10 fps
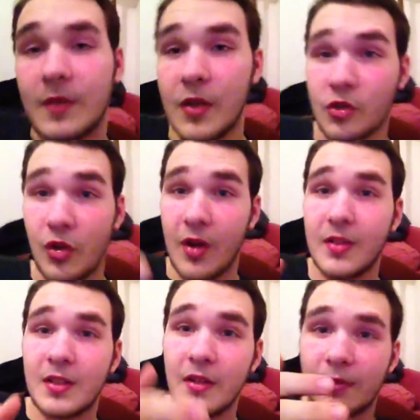the
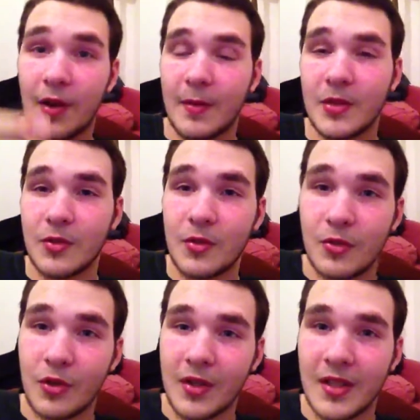drugs, the pharmaceutical
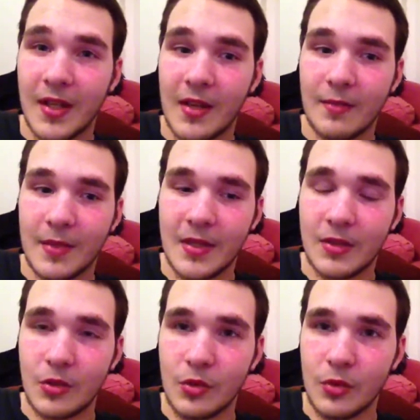drugs they give me
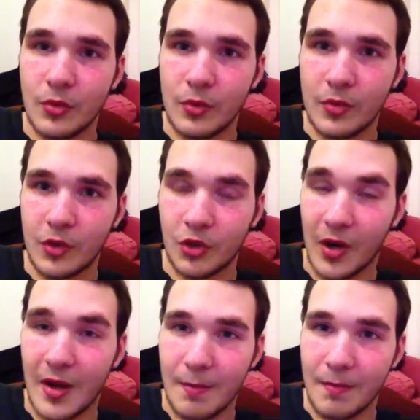to
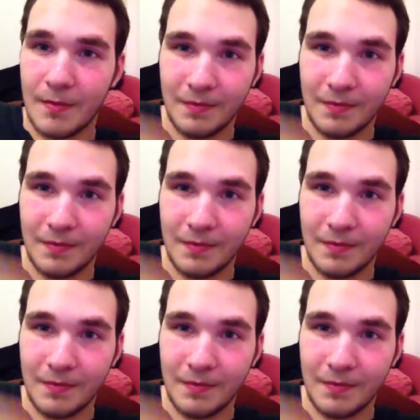try and